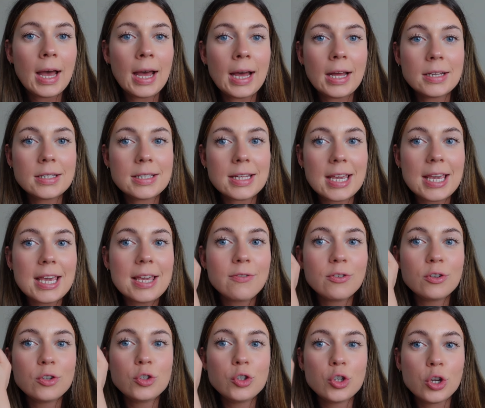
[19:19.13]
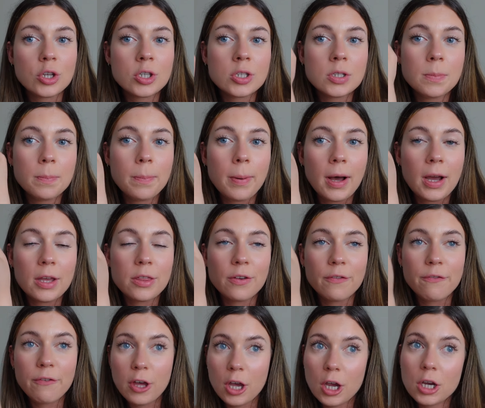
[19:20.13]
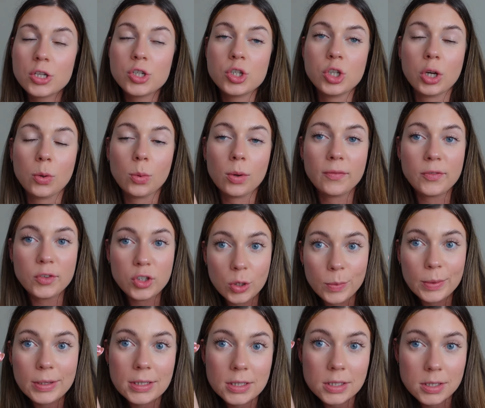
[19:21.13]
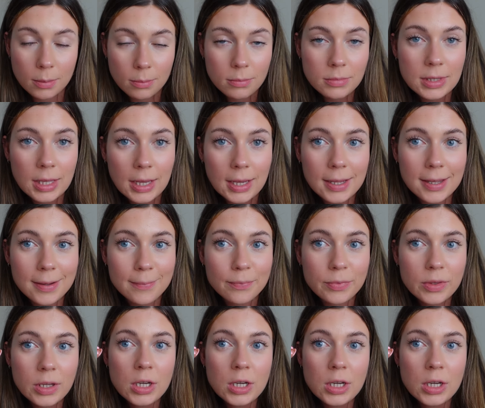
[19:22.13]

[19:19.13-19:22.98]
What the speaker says: And even just by the virtue of doing something,